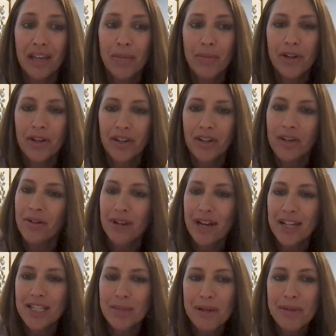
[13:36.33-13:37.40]
I better go
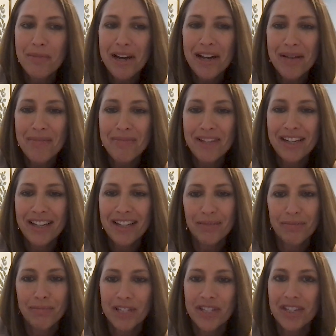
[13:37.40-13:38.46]
ask my mom.
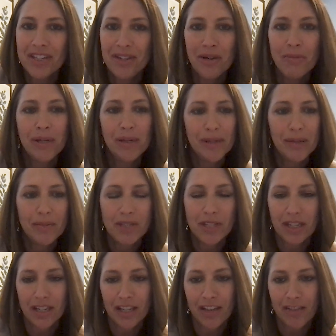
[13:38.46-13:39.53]
And because I know my mom is
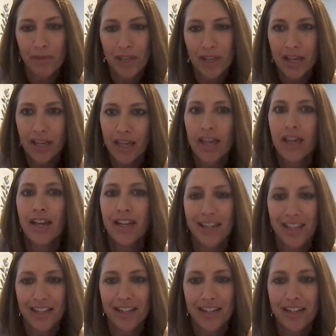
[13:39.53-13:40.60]
going to give me that kick I
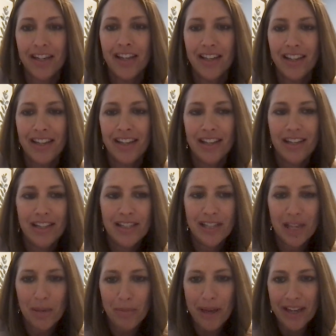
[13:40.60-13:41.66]
need
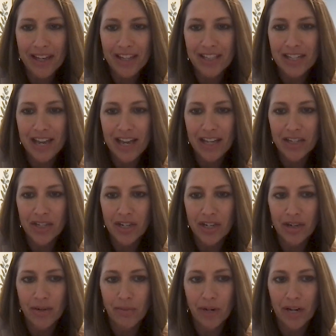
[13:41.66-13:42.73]
to get back into
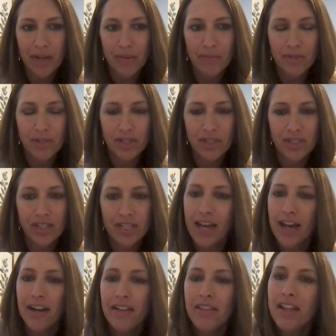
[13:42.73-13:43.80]
action. And when I'm just
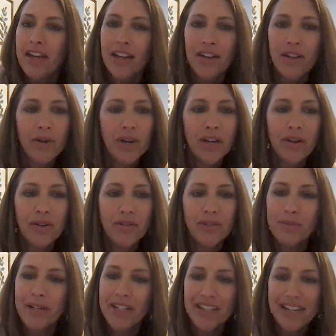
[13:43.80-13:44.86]
sad, then I know I go
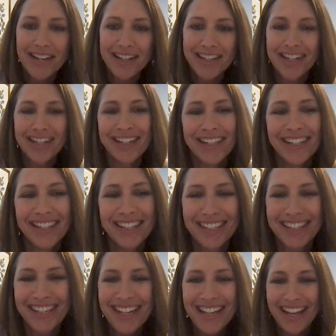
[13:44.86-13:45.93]
to my dad
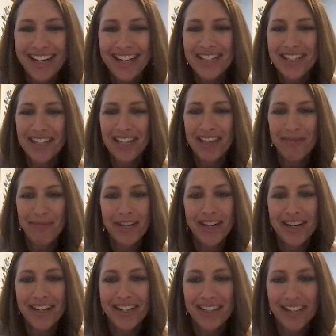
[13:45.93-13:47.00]
and he's going to give me a
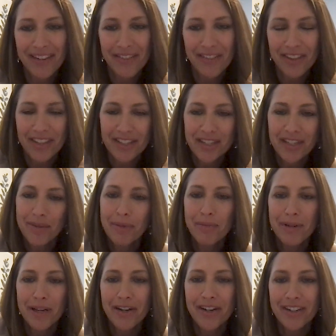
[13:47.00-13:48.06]
hug and everything's going to
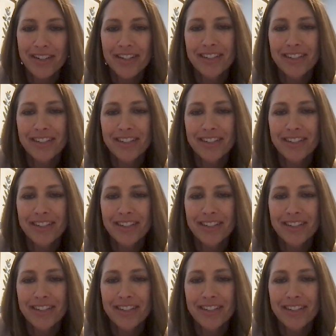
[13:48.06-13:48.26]
be better.